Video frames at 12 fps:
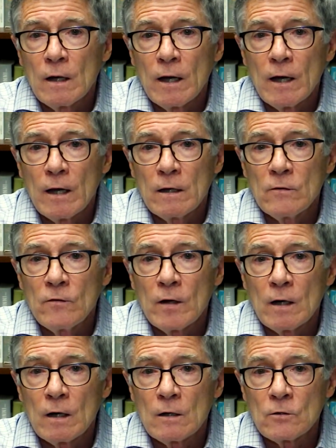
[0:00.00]
and
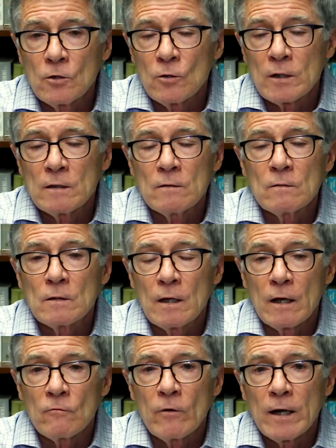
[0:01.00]
you can
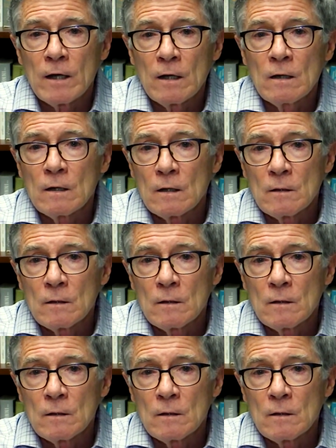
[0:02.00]
get ready.